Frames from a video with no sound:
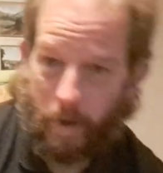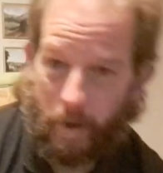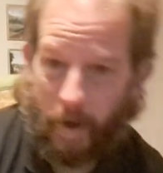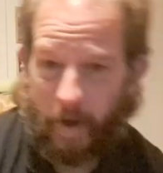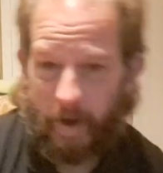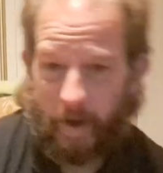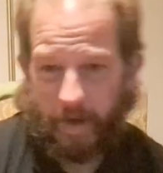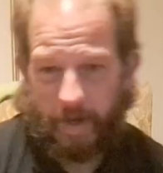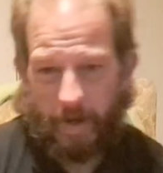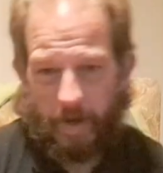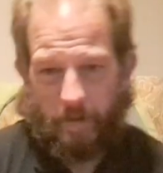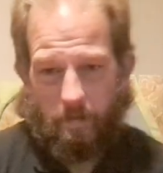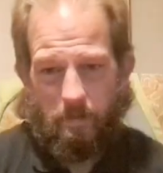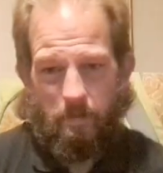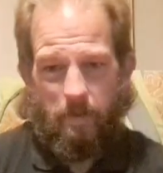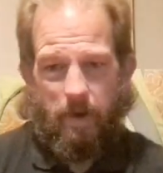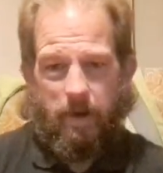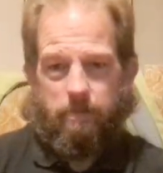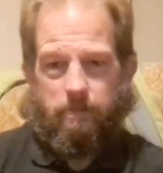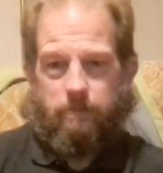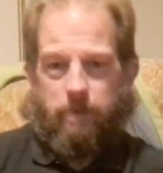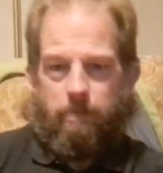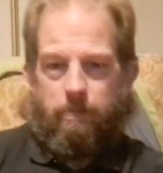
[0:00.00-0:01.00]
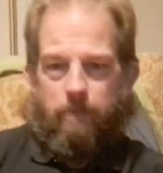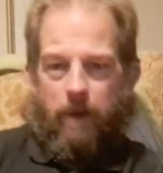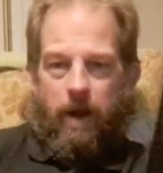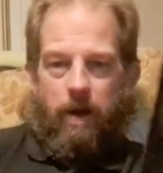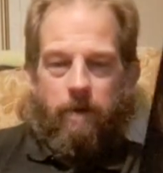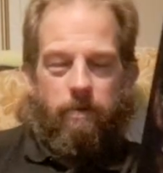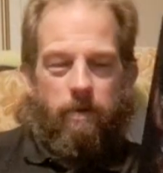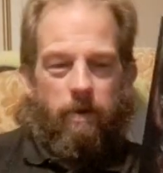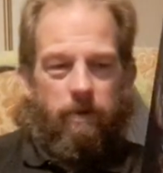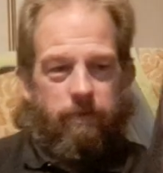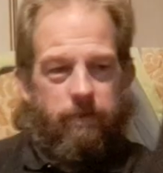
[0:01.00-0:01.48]
part, you might be
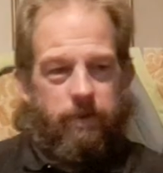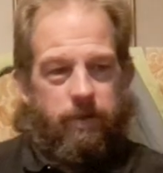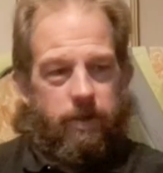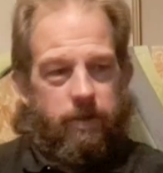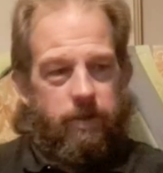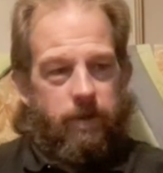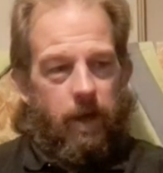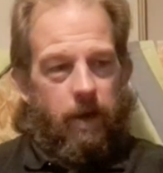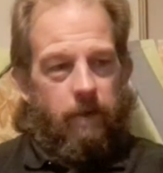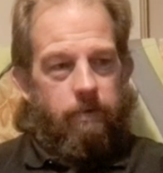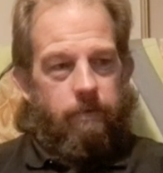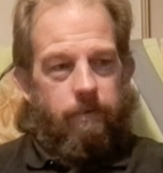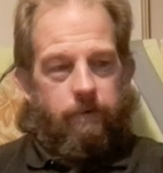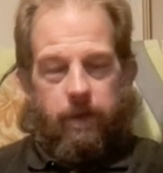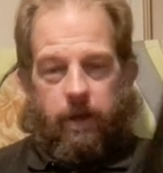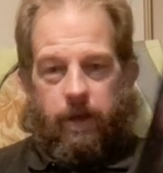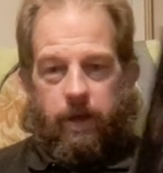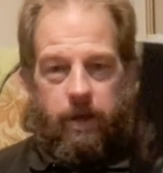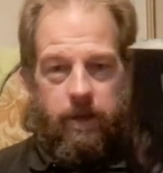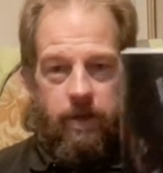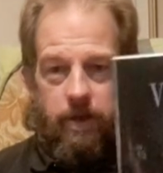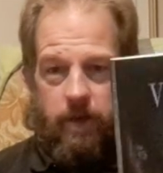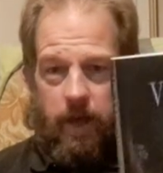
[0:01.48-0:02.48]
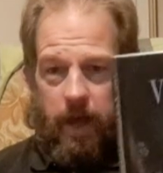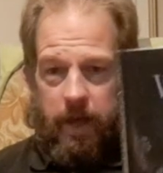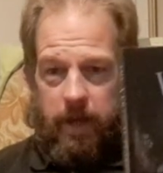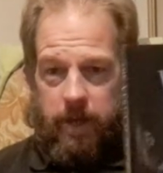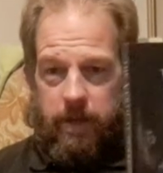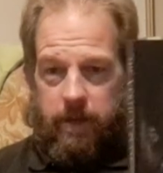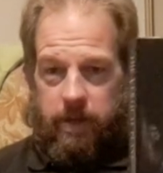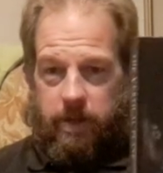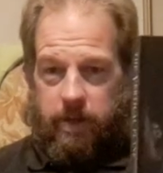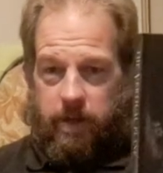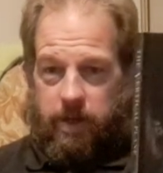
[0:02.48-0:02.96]
better off just going for the
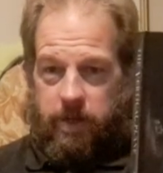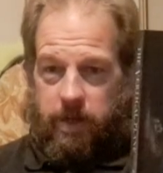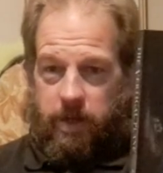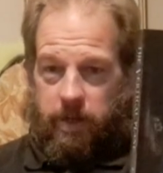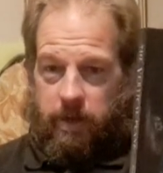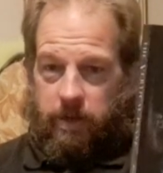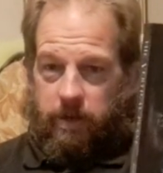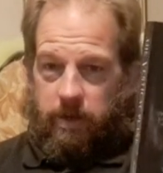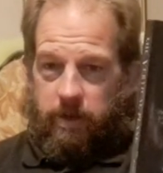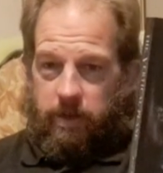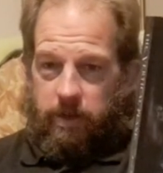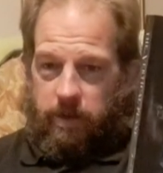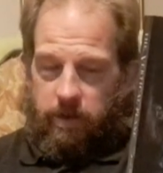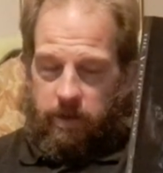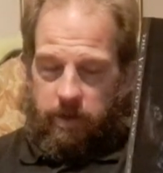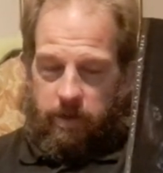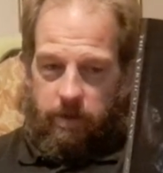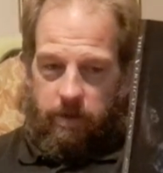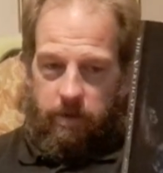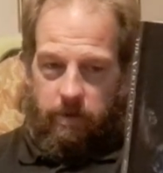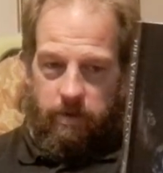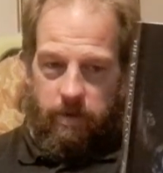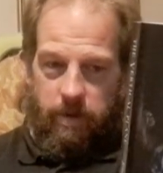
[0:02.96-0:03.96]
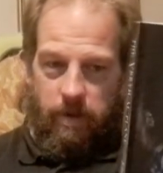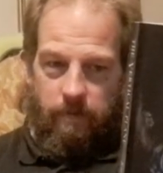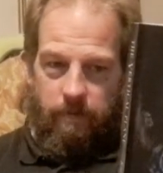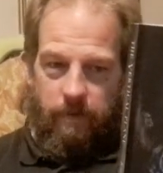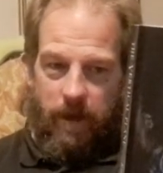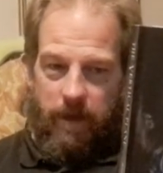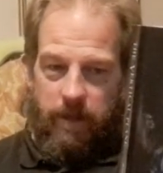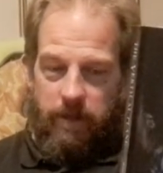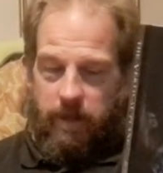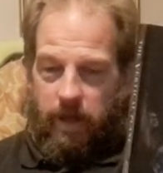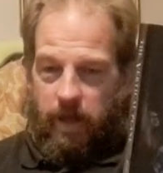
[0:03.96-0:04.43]
second edition due to the
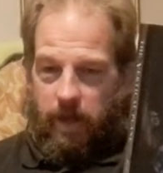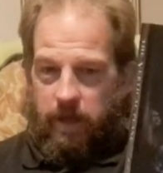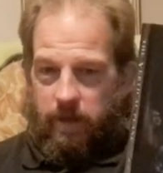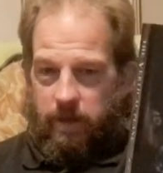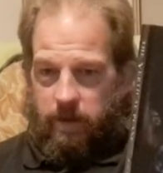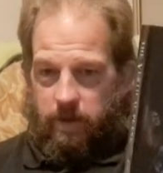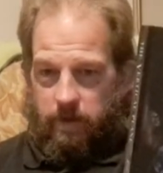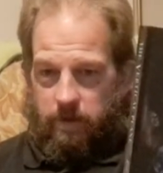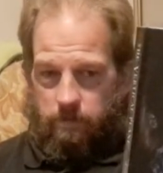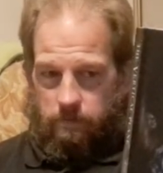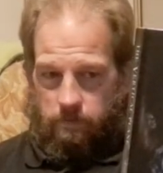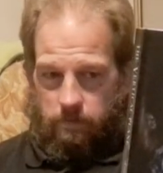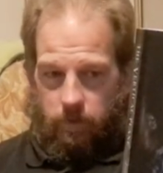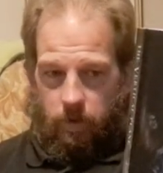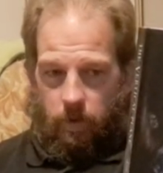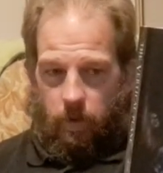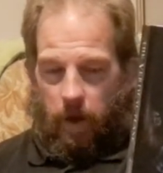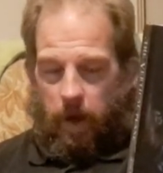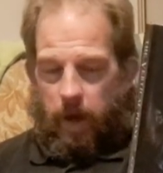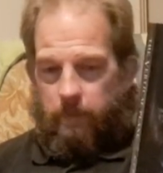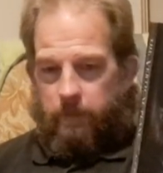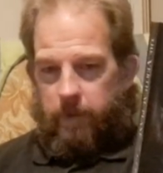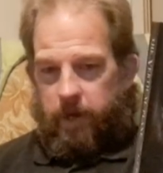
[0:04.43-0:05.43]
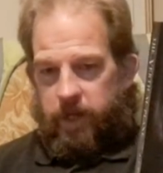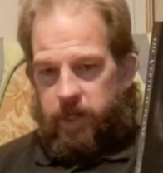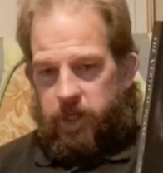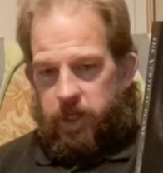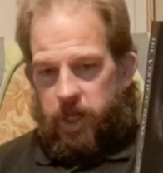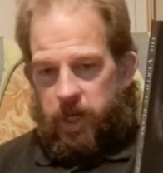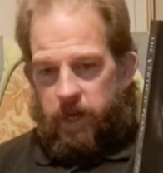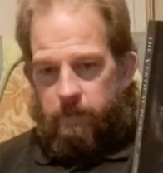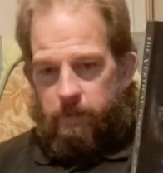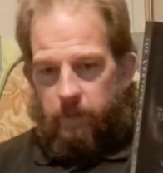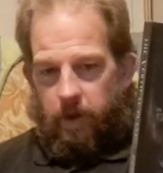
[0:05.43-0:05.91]
fact that it's quite a bit
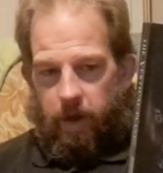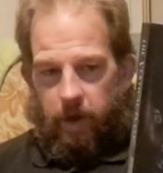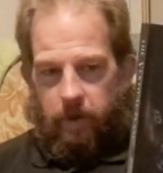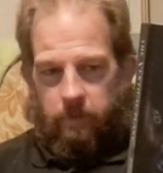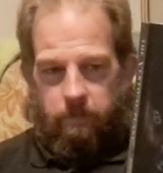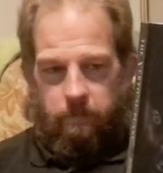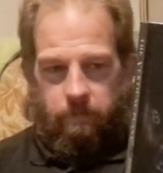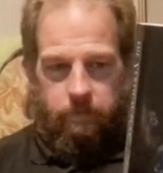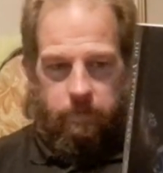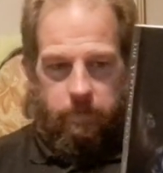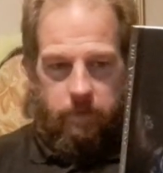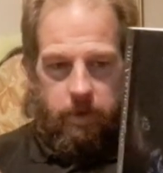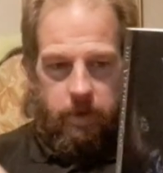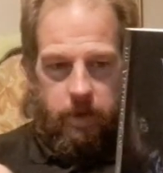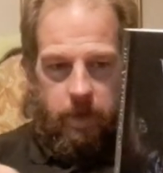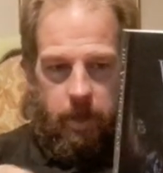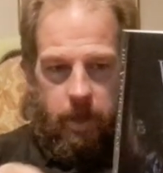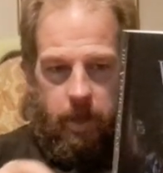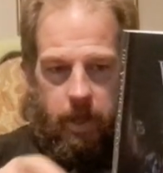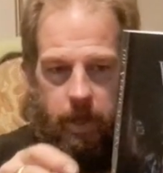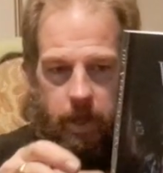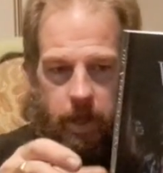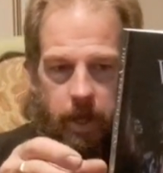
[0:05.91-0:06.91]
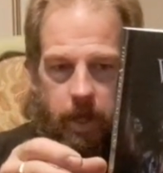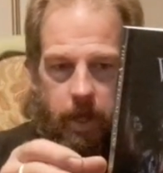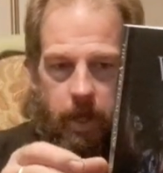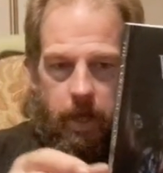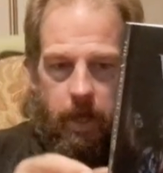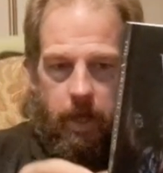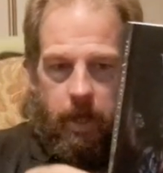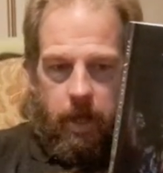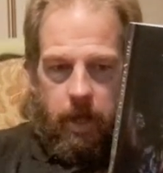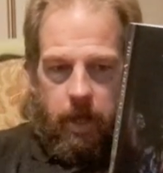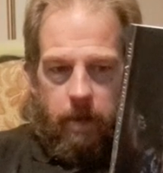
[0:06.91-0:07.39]
cheaper.
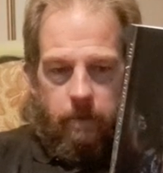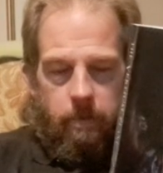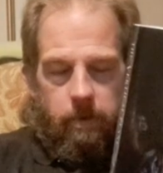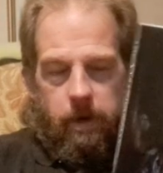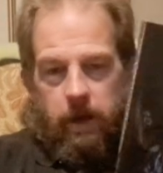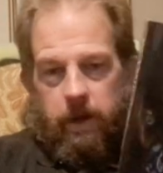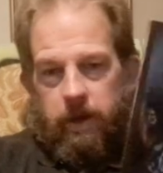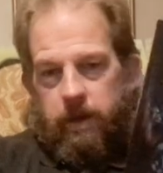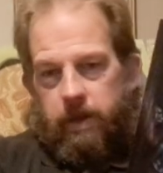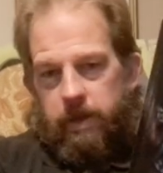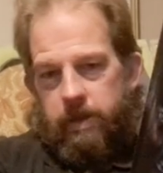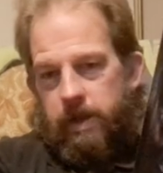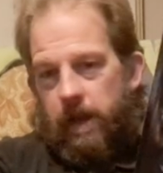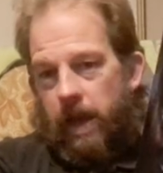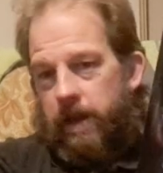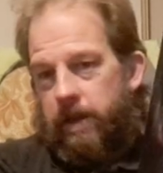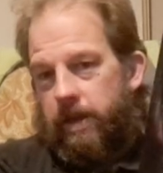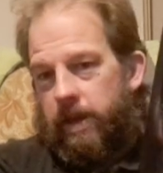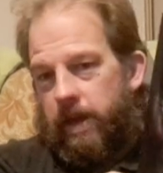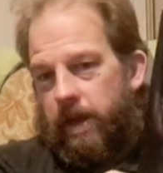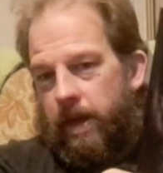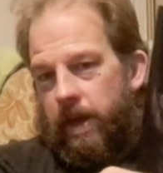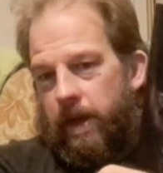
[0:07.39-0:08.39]
But like I said,